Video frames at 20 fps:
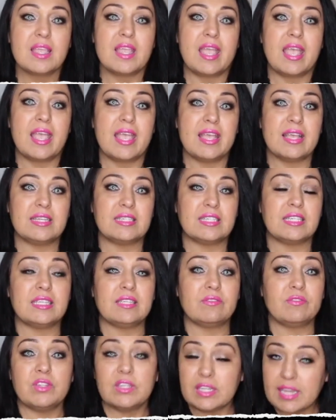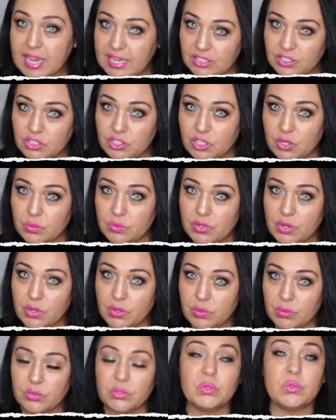And if, in case you don't
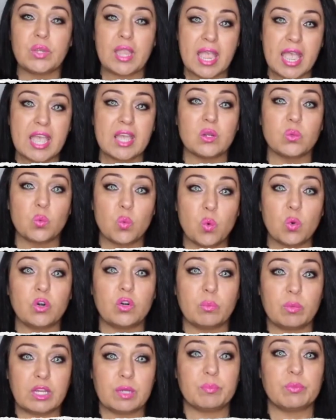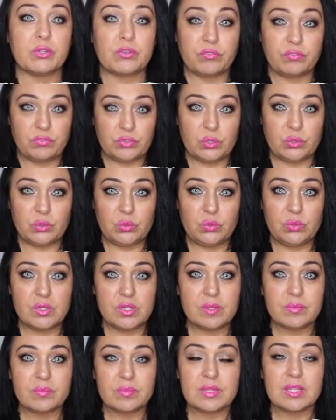know, you can warm up your food,
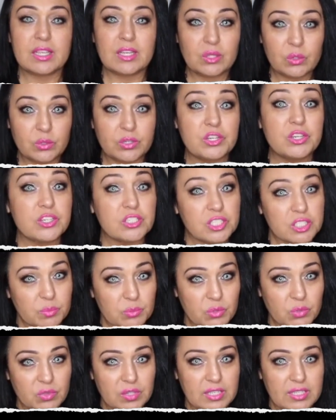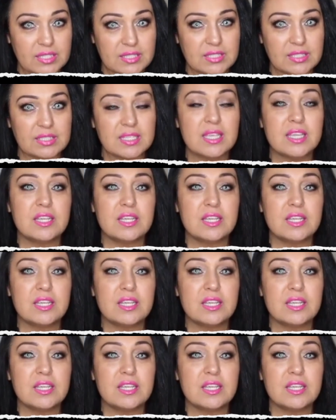including your smoothies,